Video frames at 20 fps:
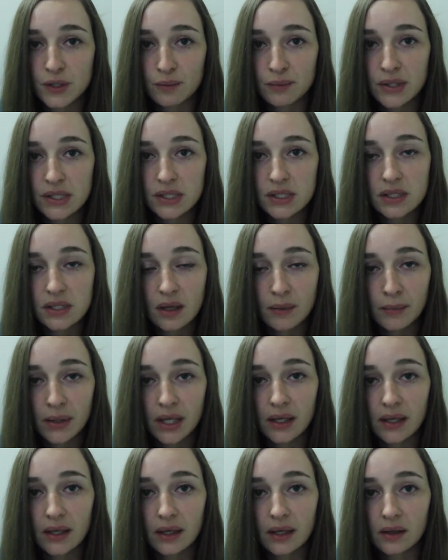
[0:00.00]
on my
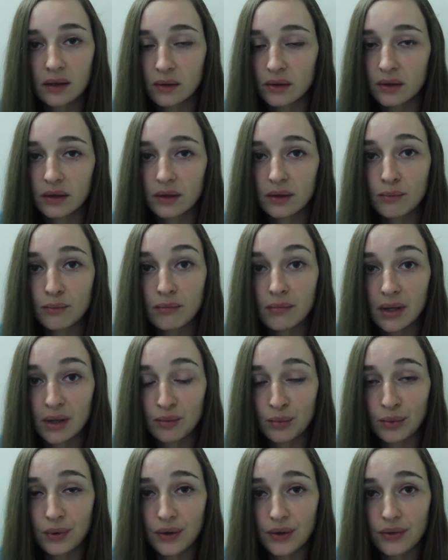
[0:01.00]
stomach and my
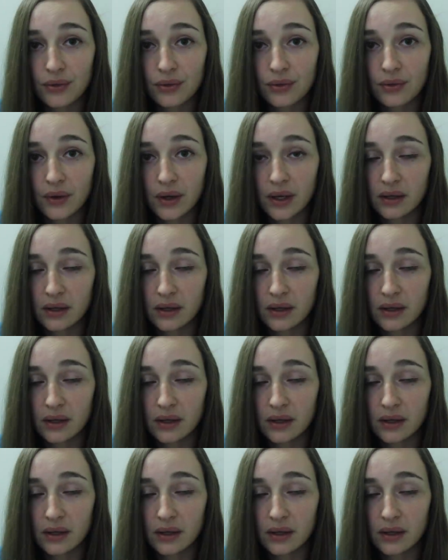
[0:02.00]
breath,